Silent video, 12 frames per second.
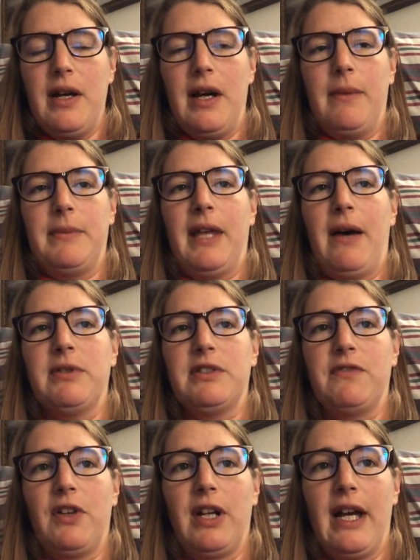That
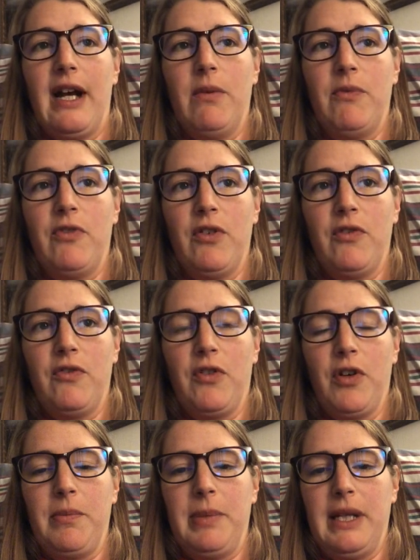was very helpful
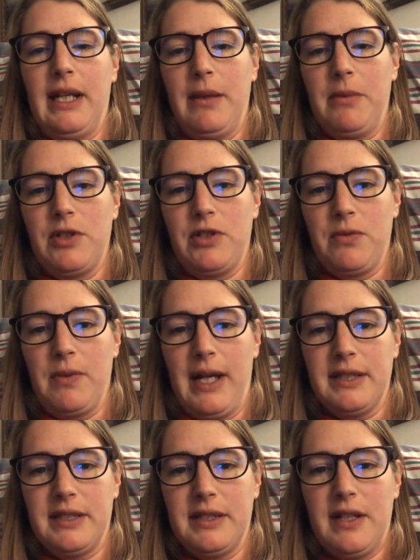for being able to
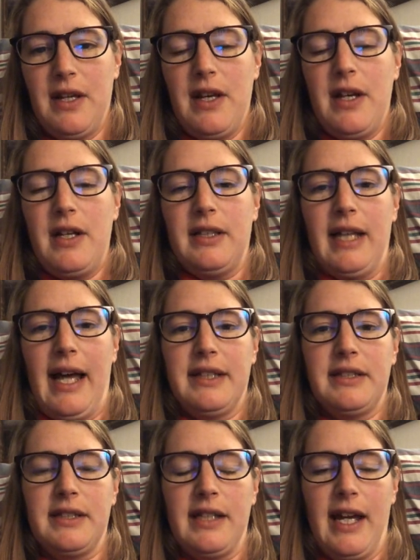rest
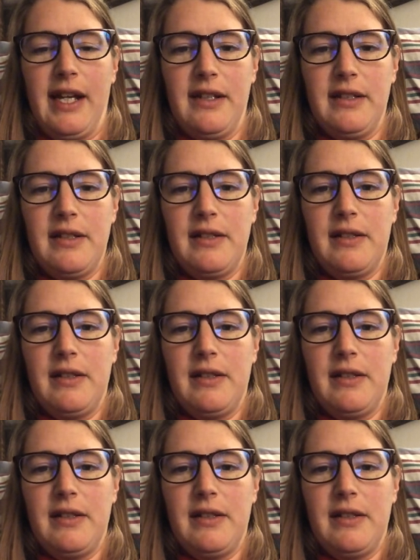last night.